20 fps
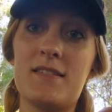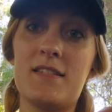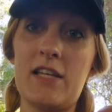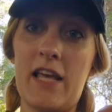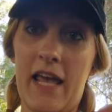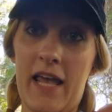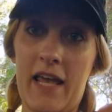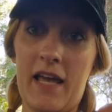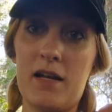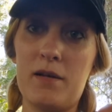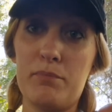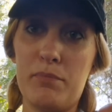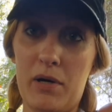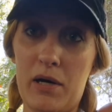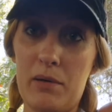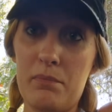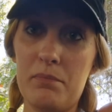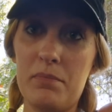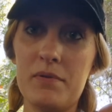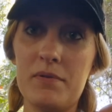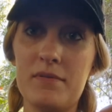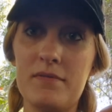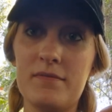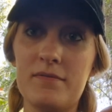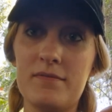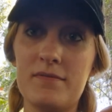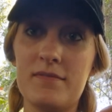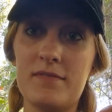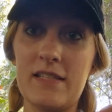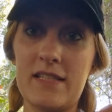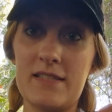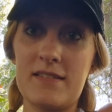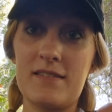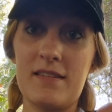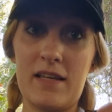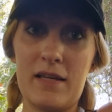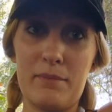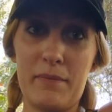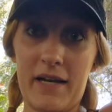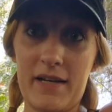to hand pump this
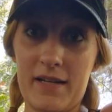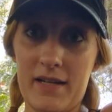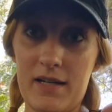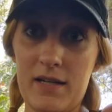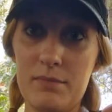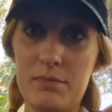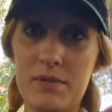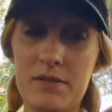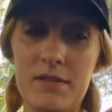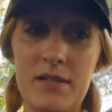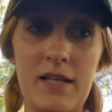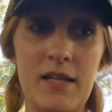thing back up.